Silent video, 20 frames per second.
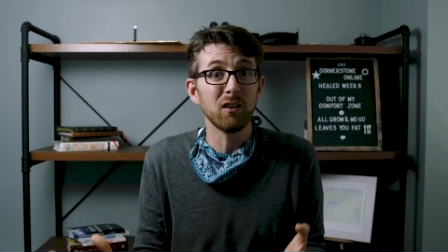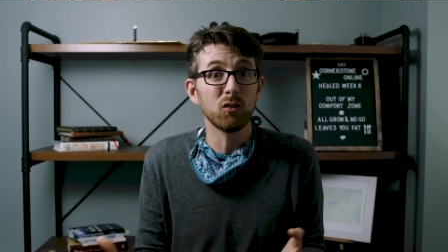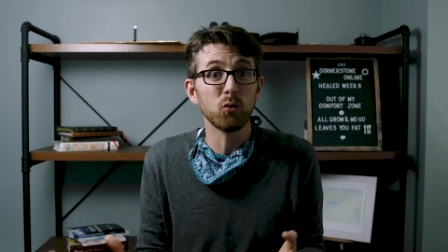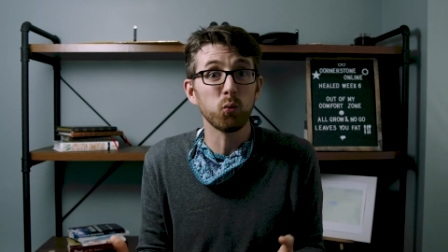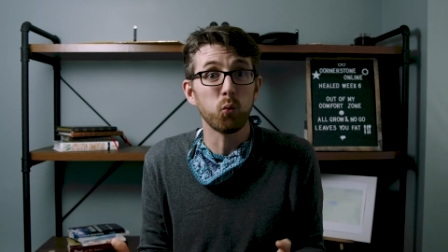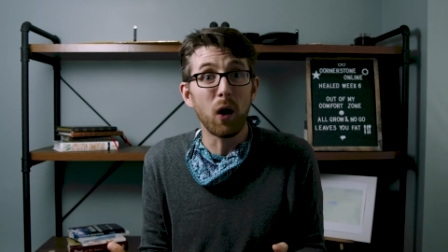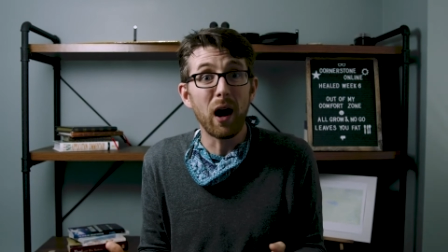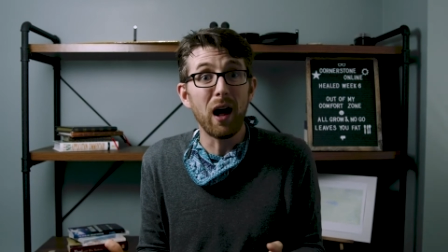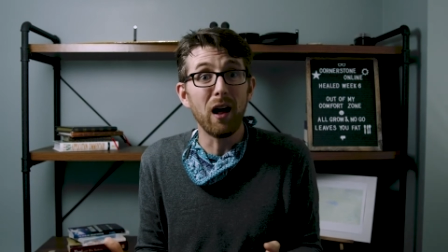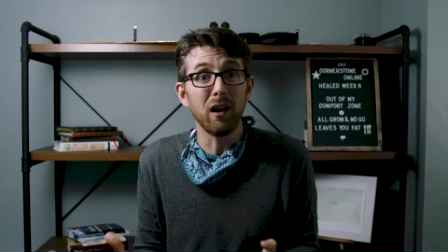as
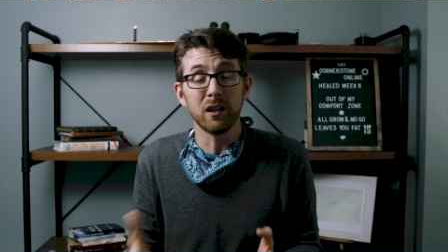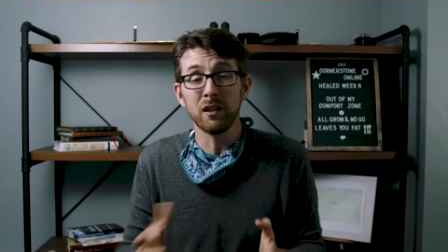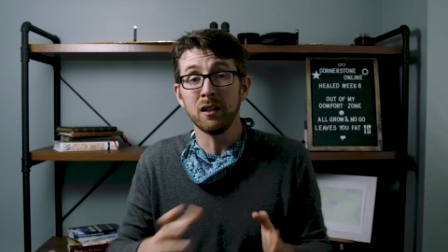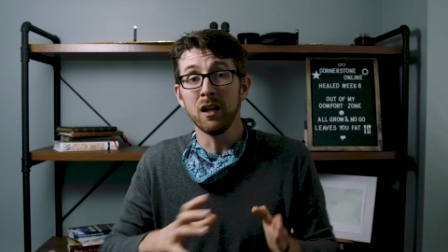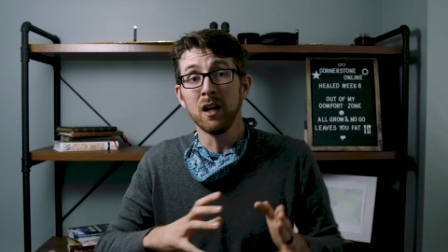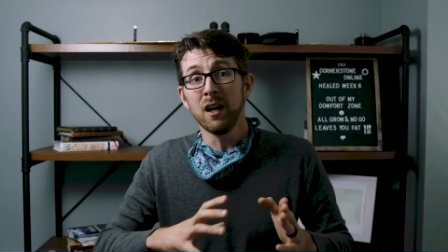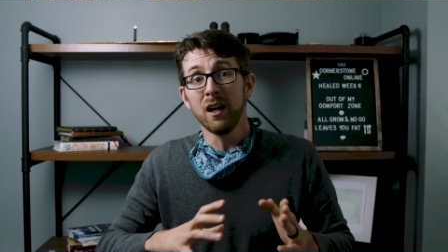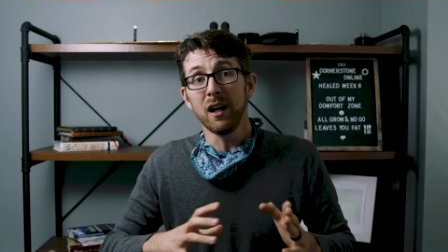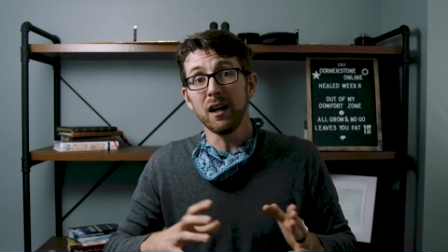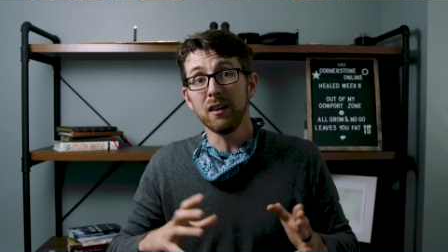well. And,
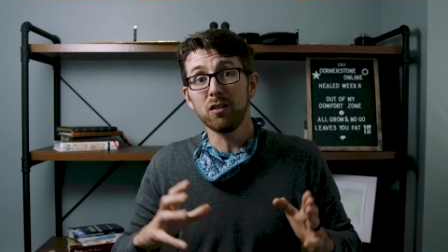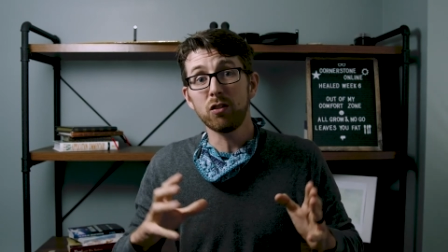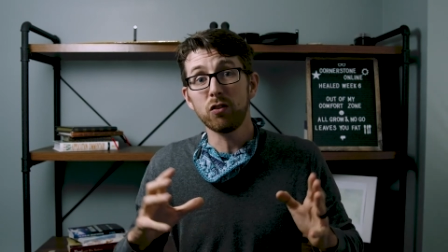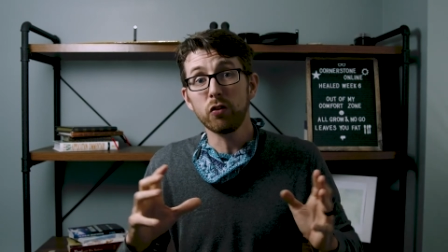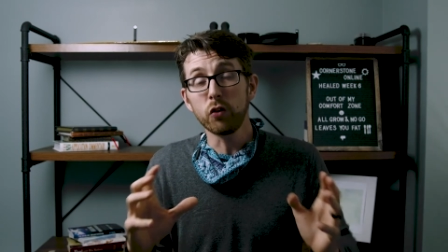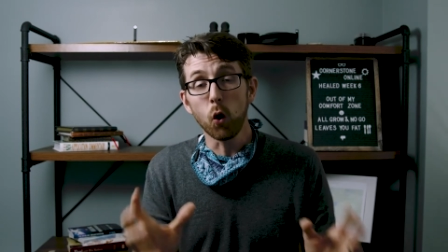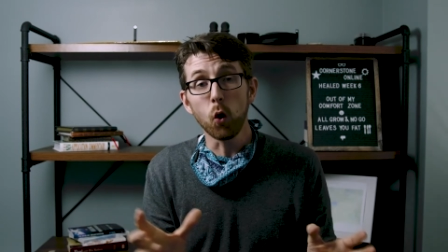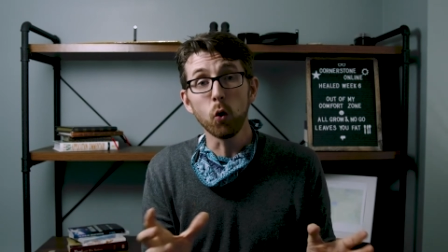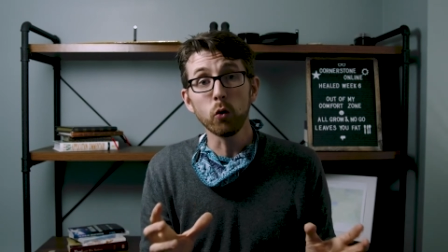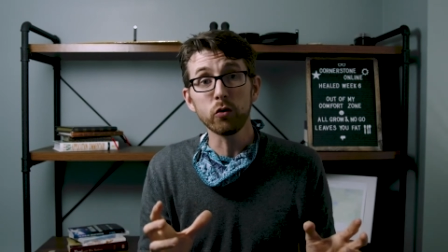and
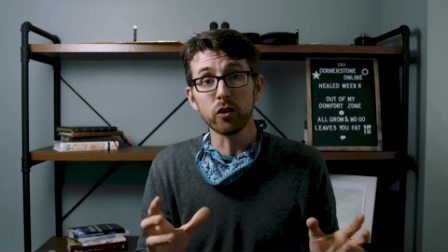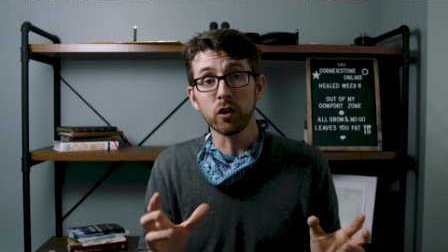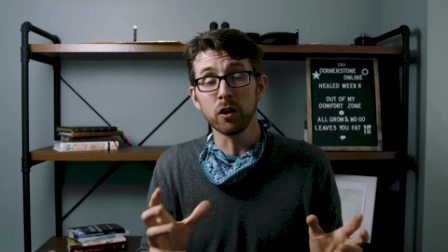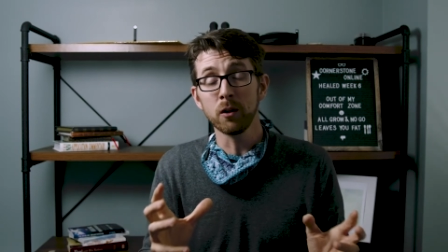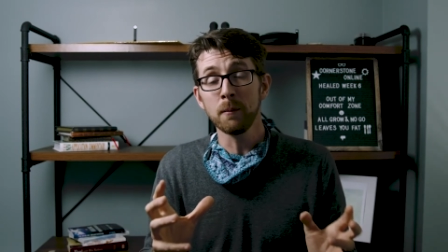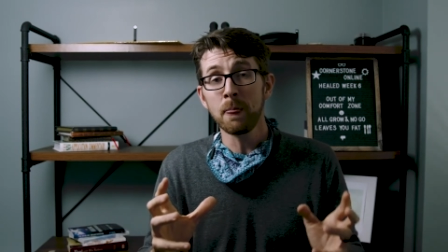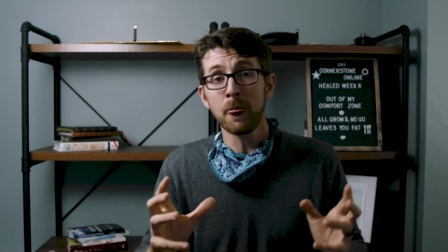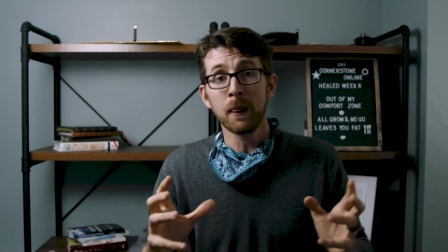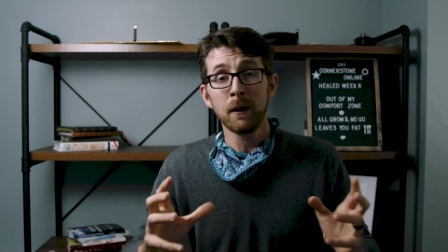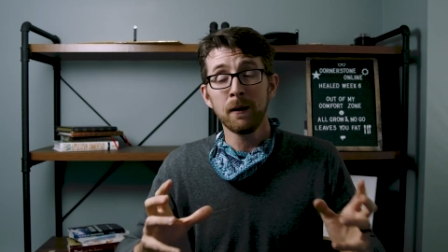those
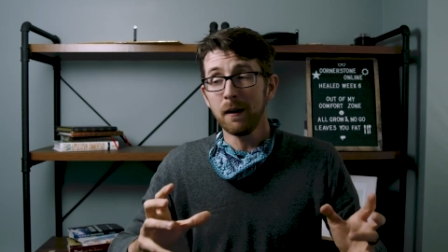are